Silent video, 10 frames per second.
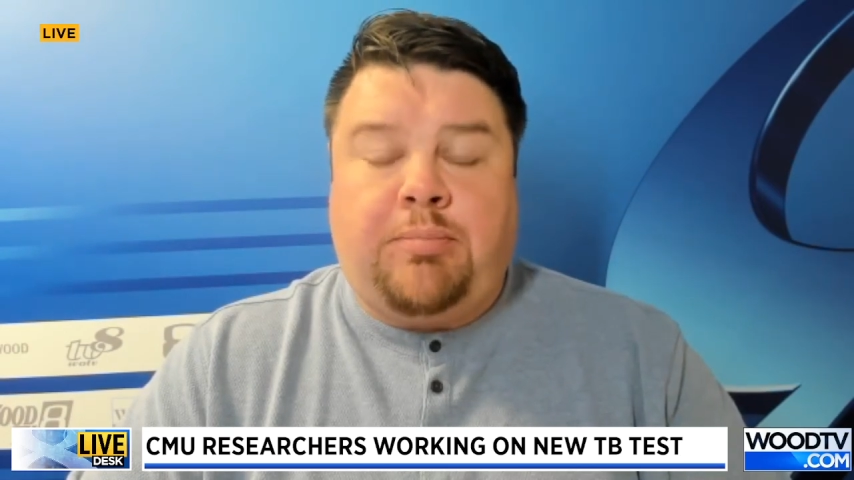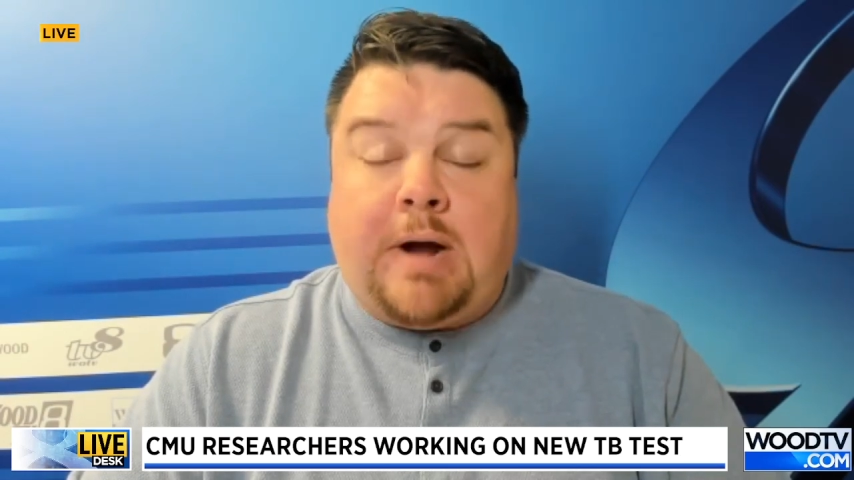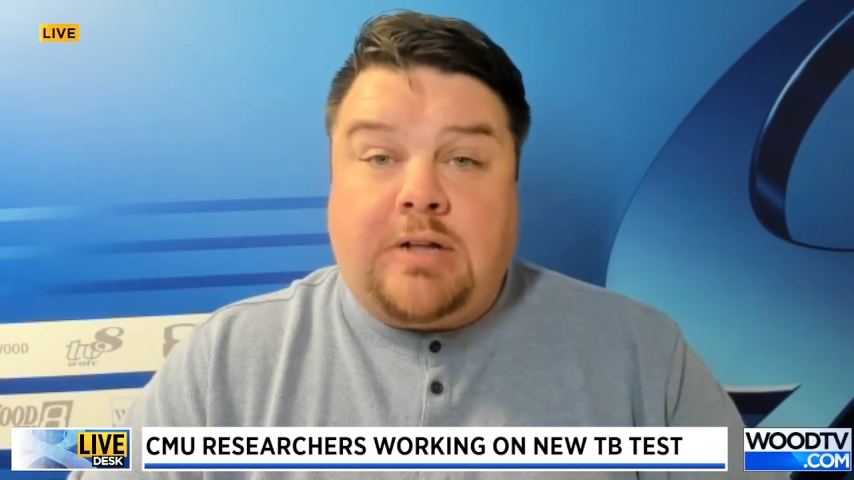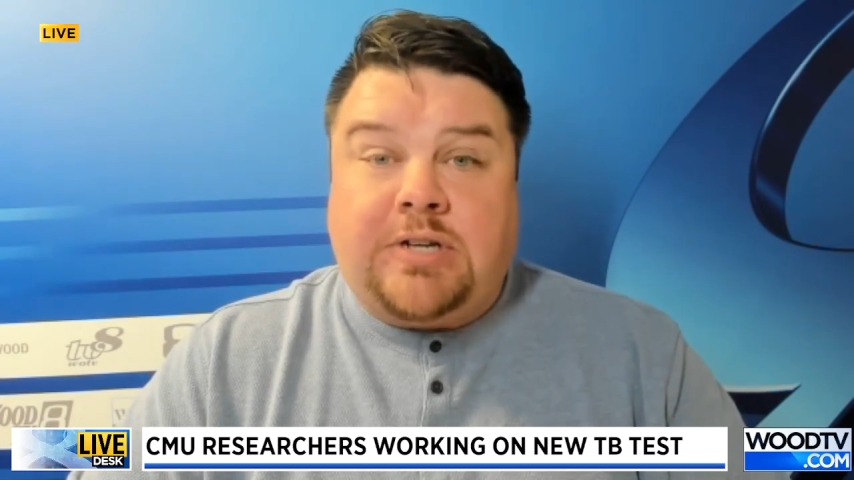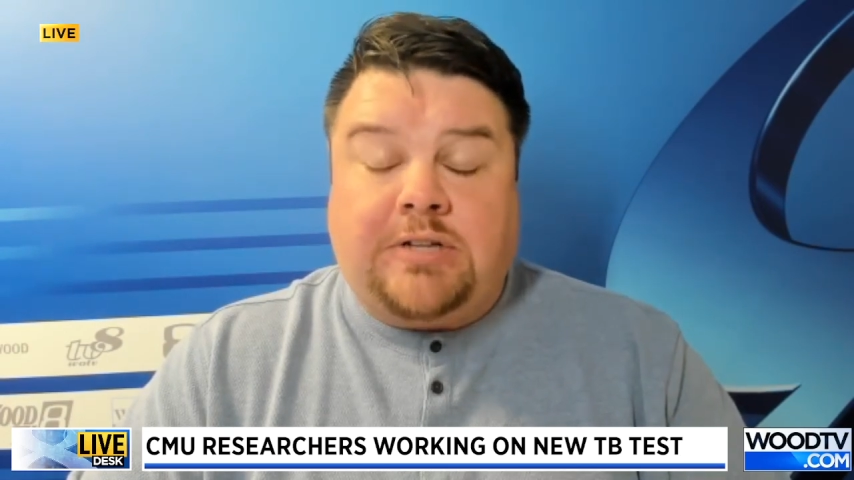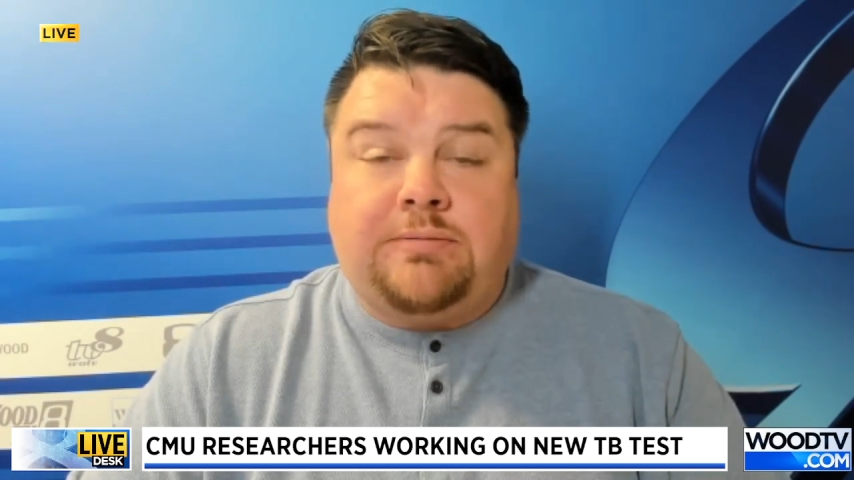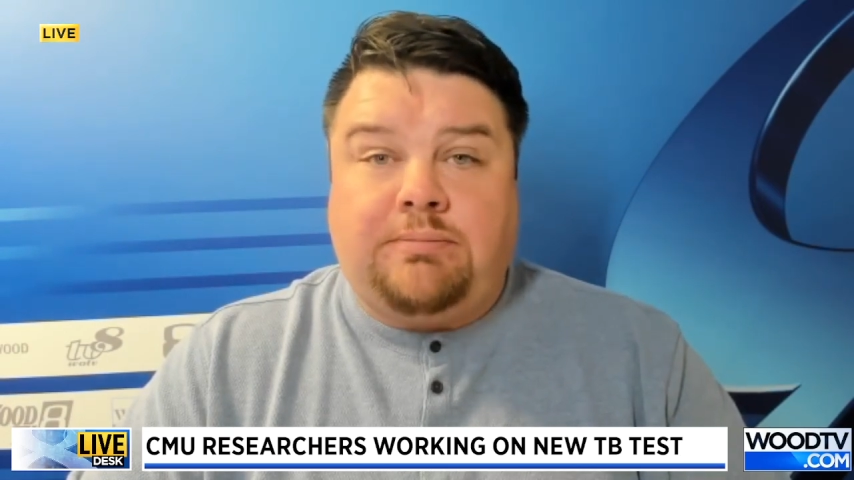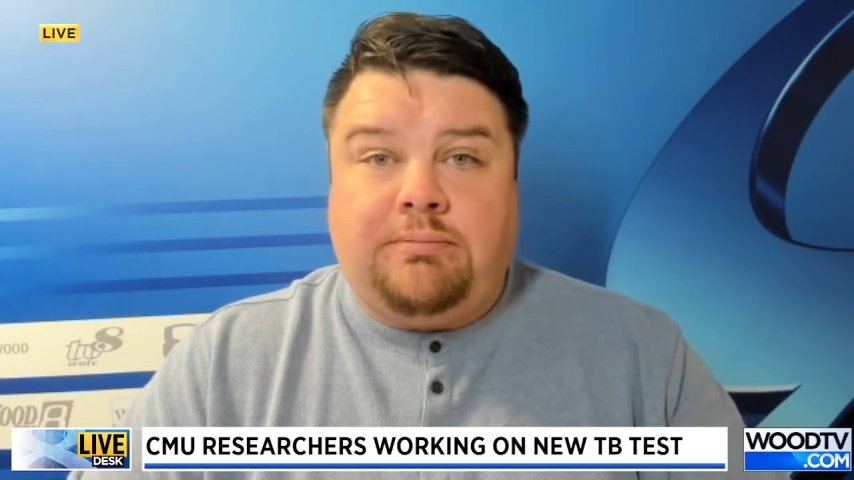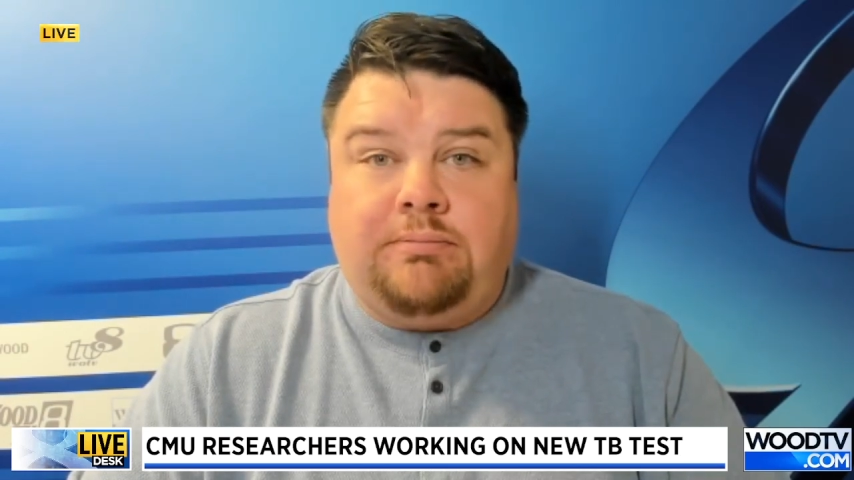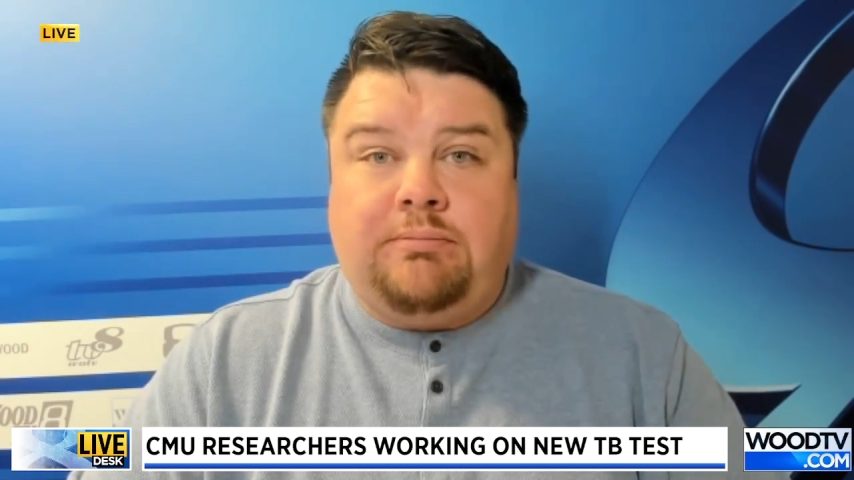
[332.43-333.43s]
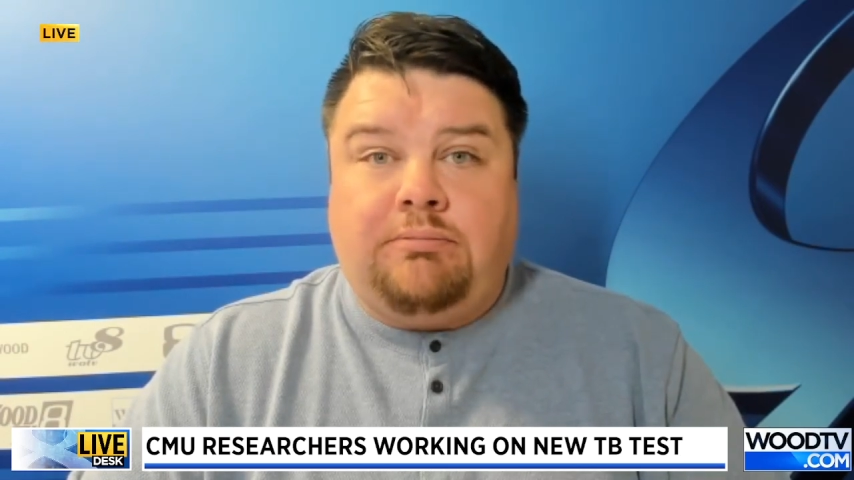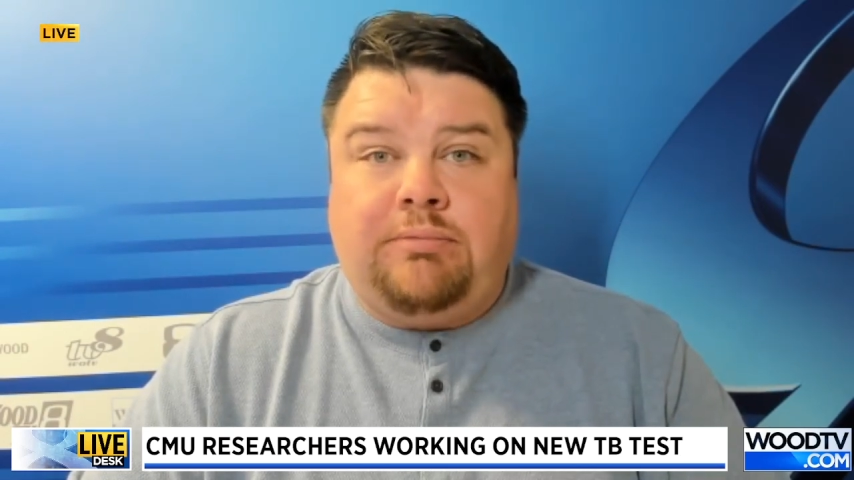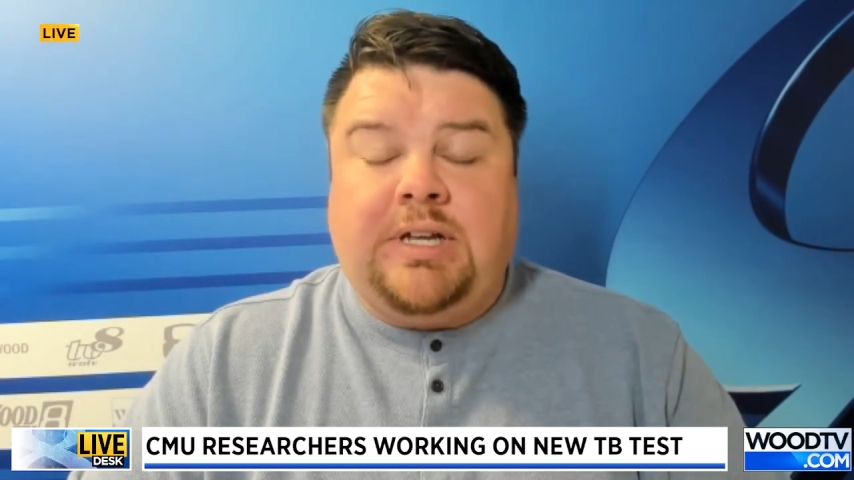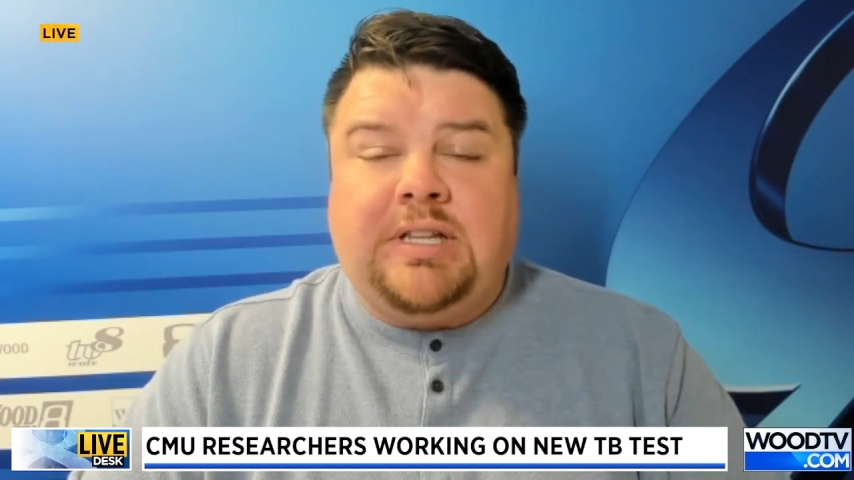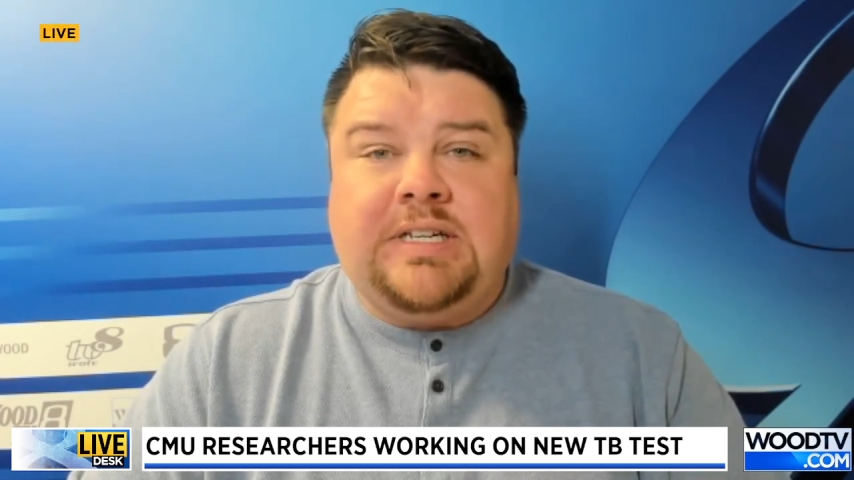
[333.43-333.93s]
projects
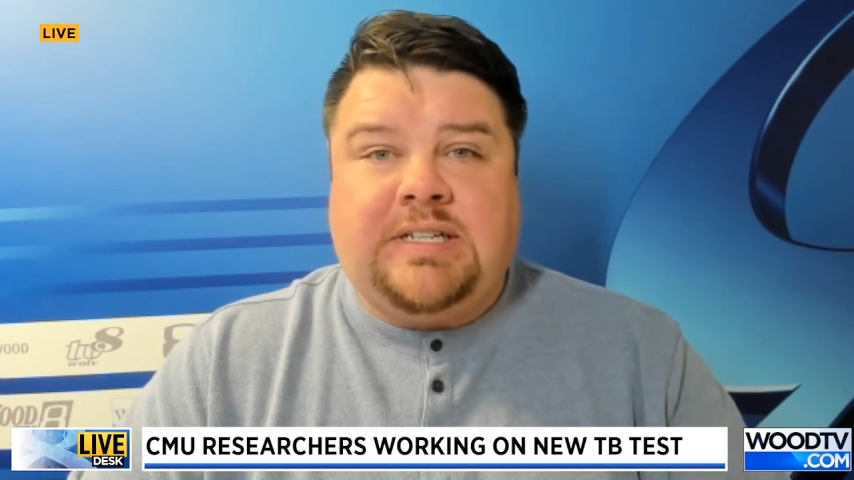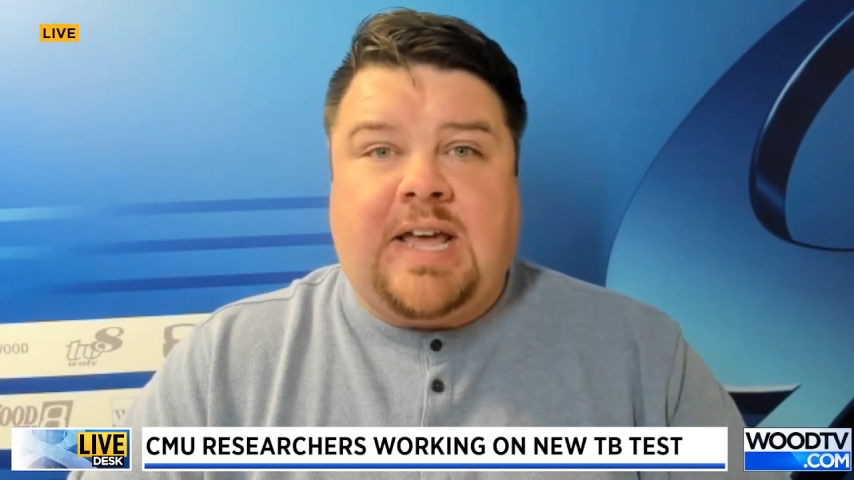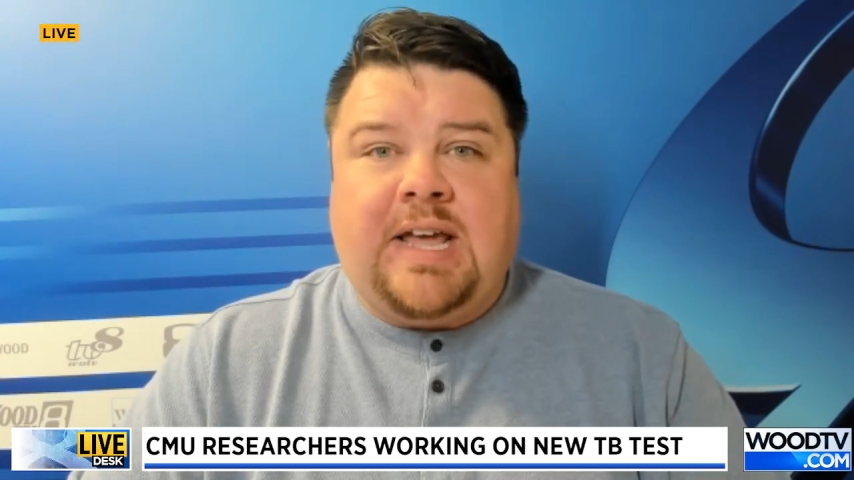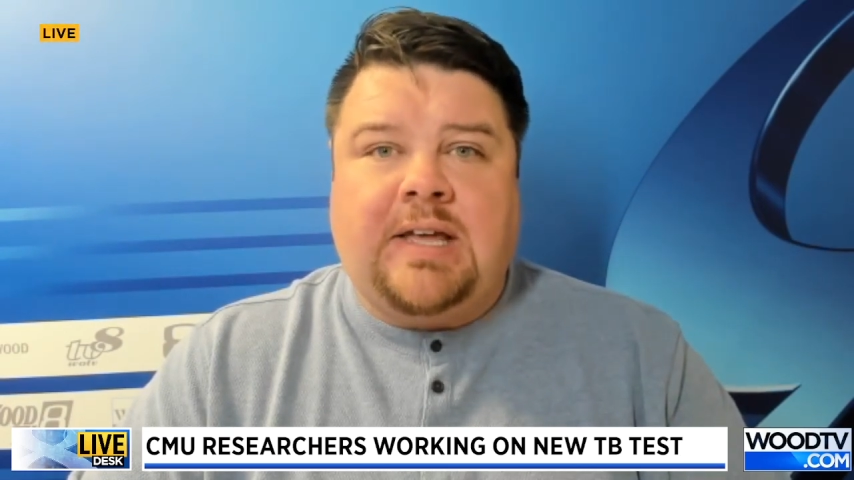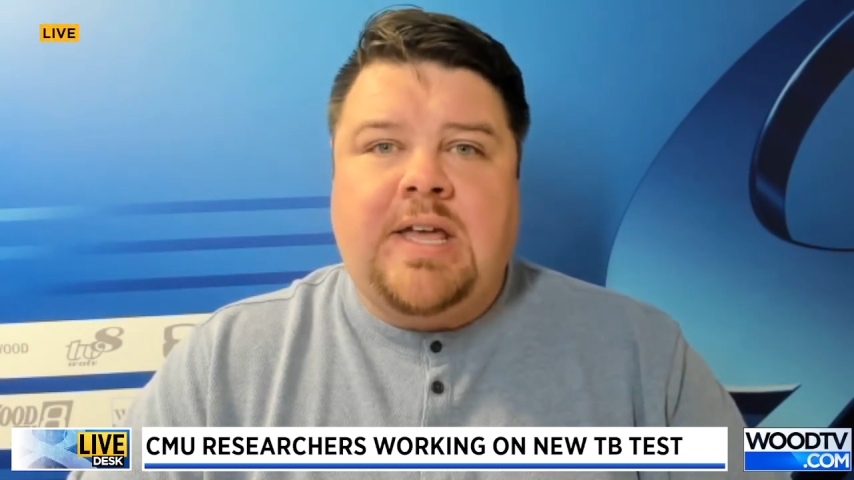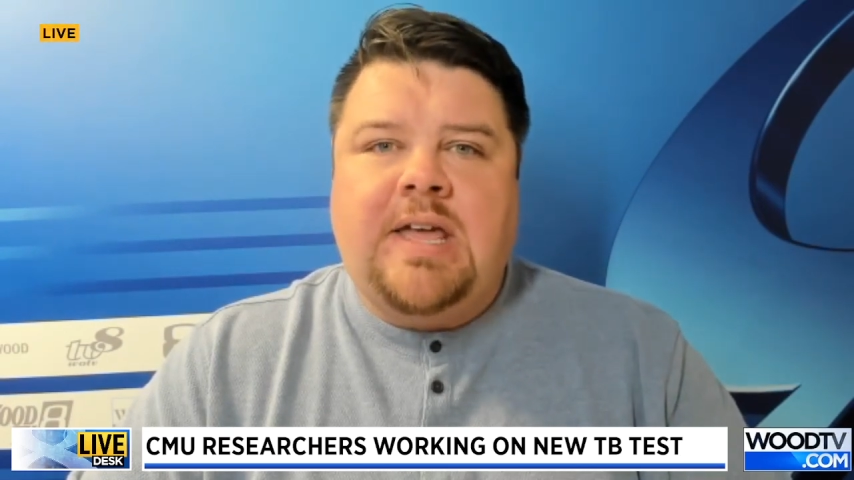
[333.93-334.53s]
really take.